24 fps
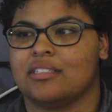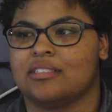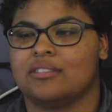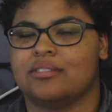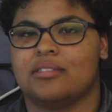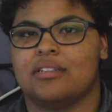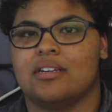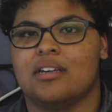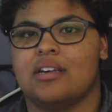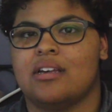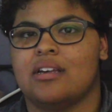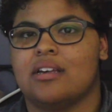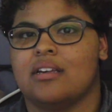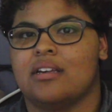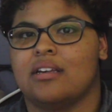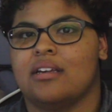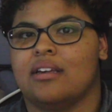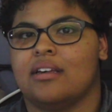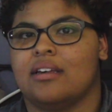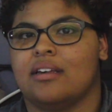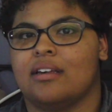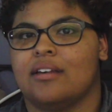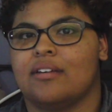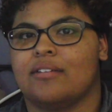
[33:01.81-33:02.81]
Because
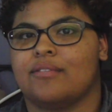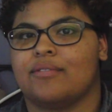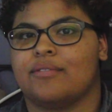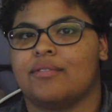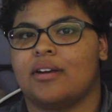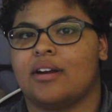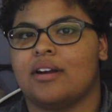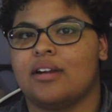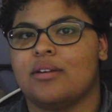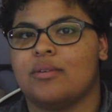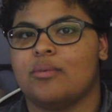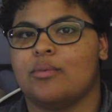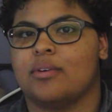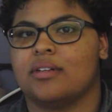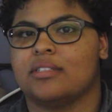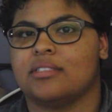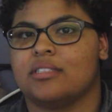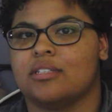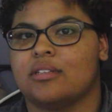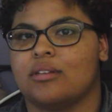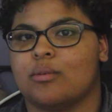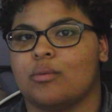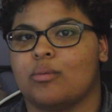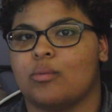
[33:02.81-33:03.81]
if Freddie
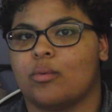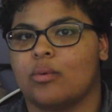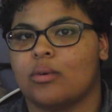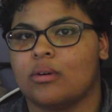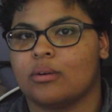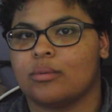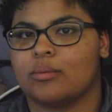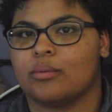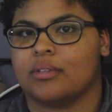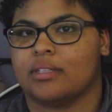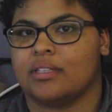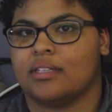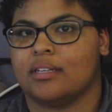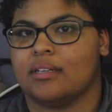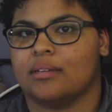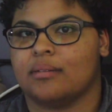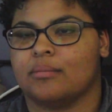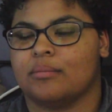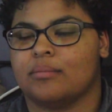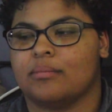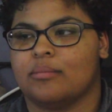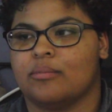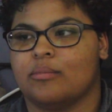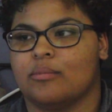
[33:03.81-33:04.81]
went to the war with
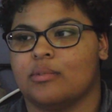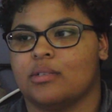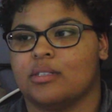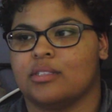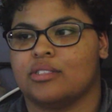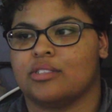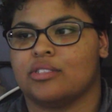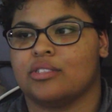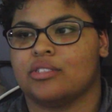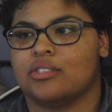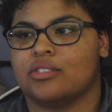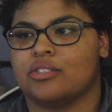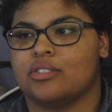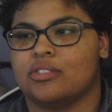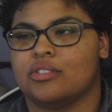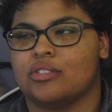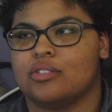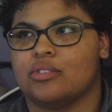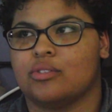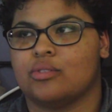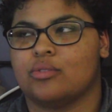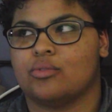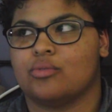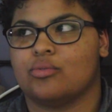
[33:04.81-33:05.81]
them,
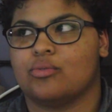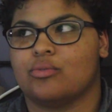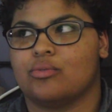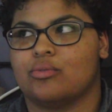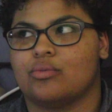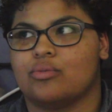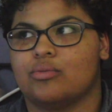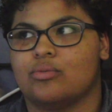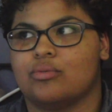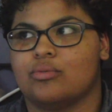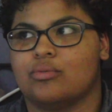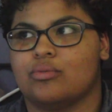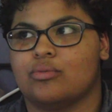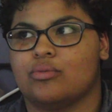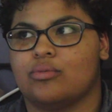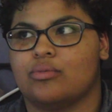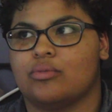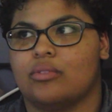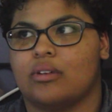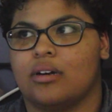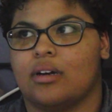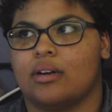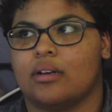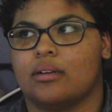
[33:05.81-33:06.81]
which
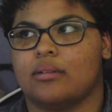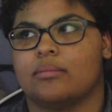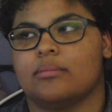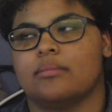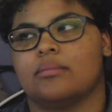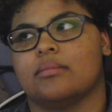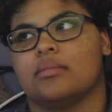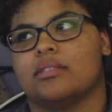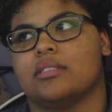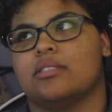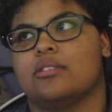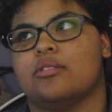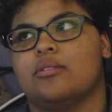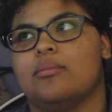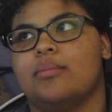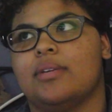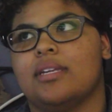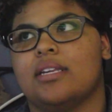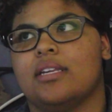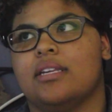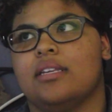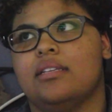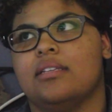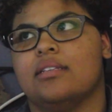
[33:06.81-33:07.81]
I'm
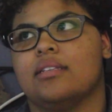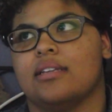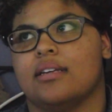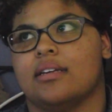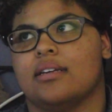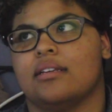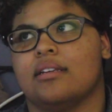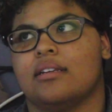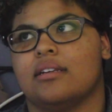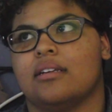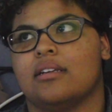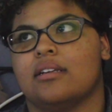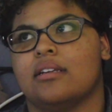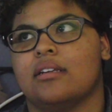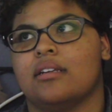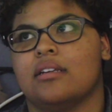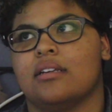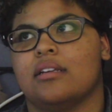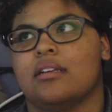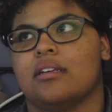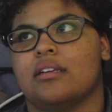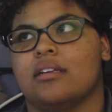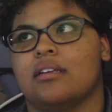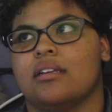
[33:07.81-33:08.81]
assuming he did,
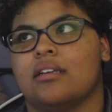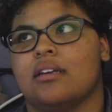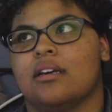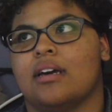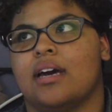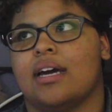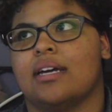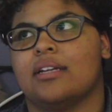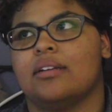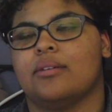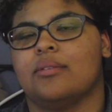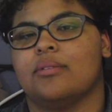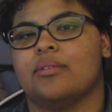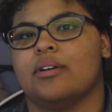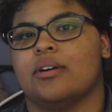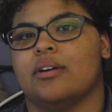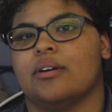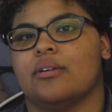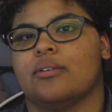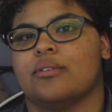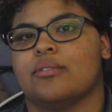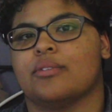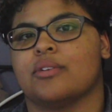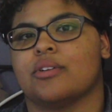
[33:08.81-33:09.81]
I don't
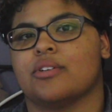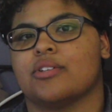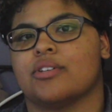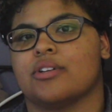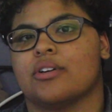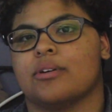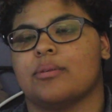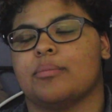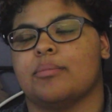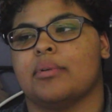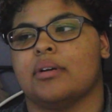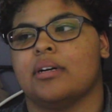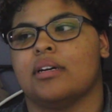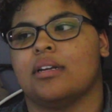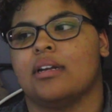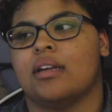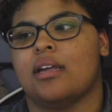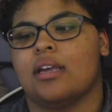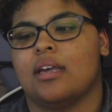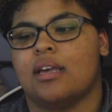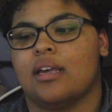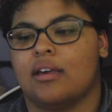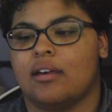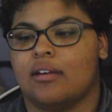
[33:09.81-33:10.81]
know for sure,
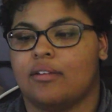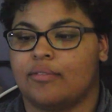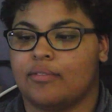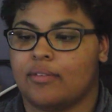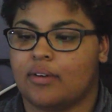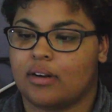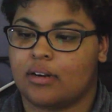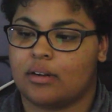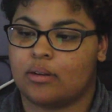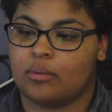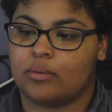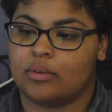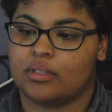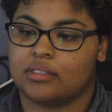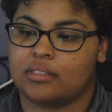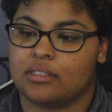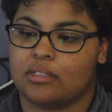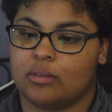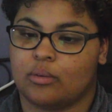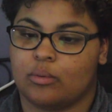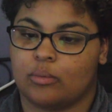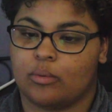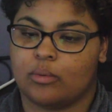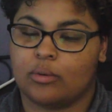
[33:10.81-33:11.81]
but if Freddie went
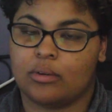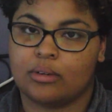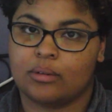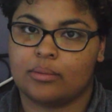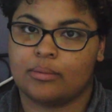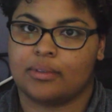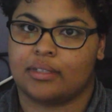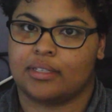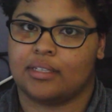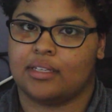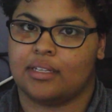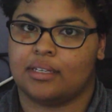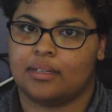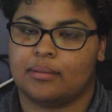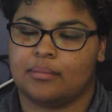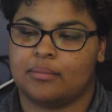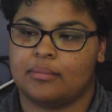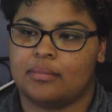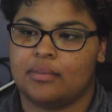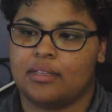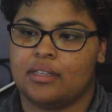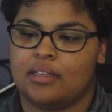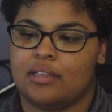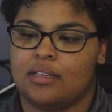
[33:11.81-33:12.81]
to the war with
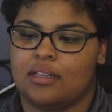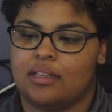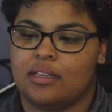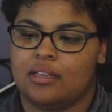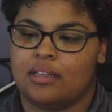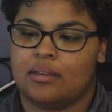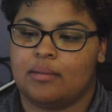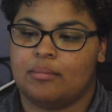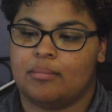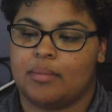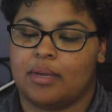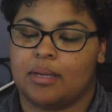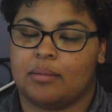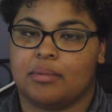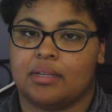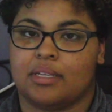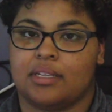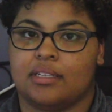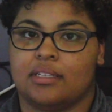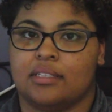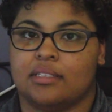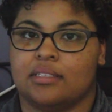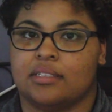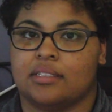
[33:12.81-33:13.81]
them,
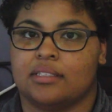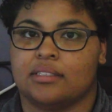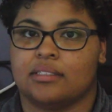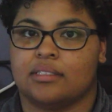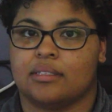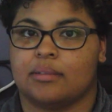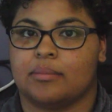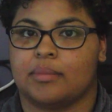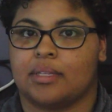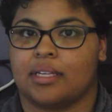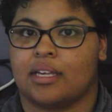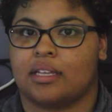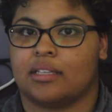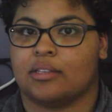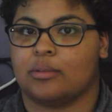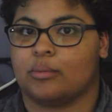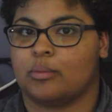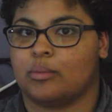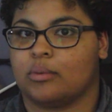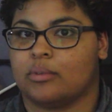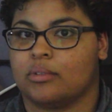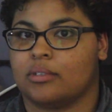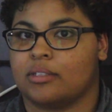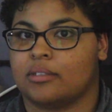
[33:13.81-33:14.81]
maybe he did something at
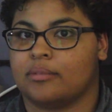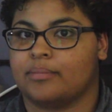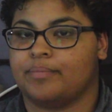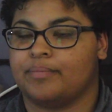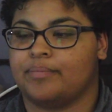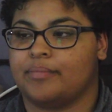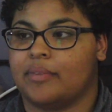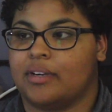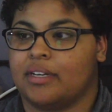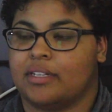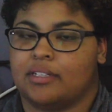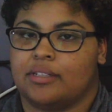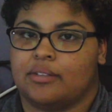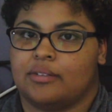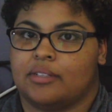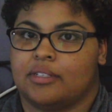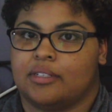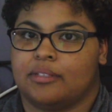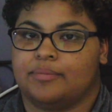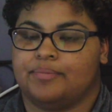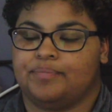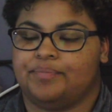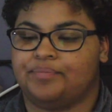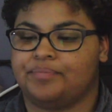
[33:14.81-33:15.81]
the war. I don't
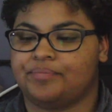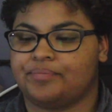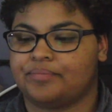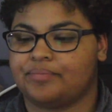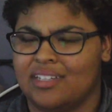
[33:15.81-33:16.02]
know.